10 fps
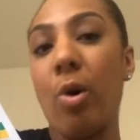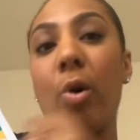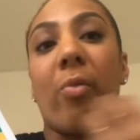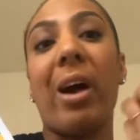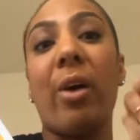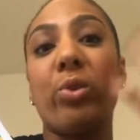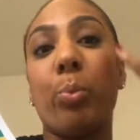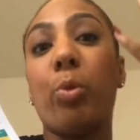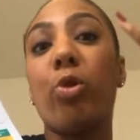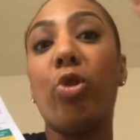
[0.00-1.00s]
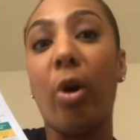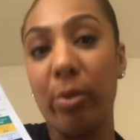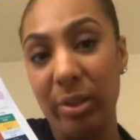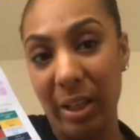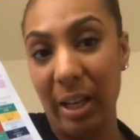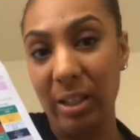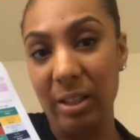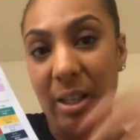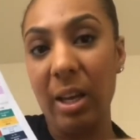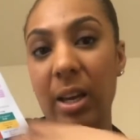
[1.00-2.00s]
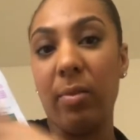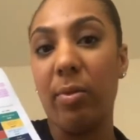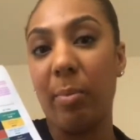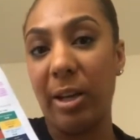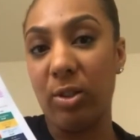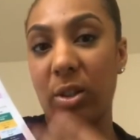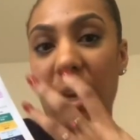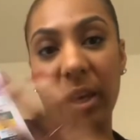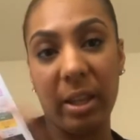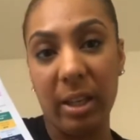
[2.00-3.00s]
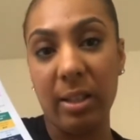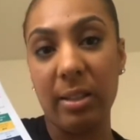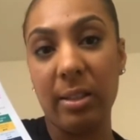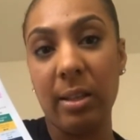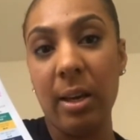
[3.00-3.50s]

of how to process information like this,